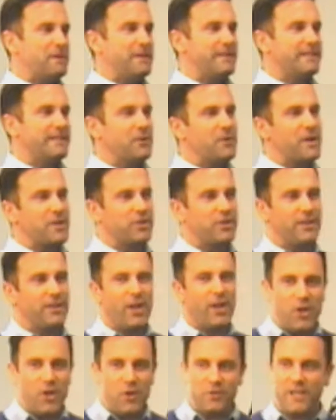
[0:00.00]
But it's a question
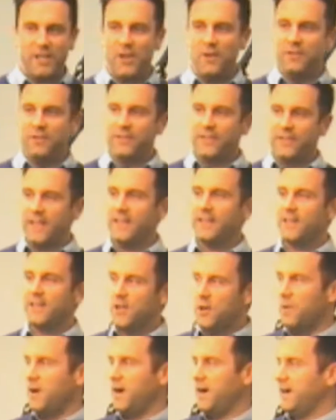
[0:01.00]
who do you think
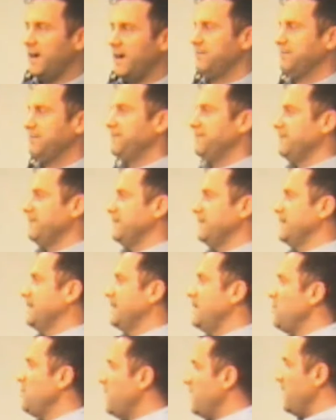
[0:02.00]
you are?
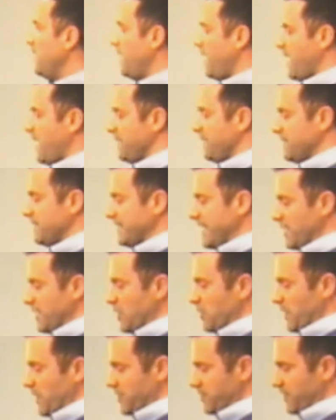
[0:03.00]
And the
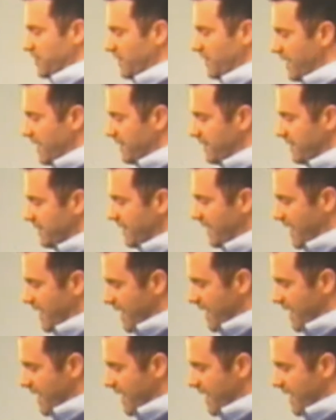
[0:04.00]
second question, in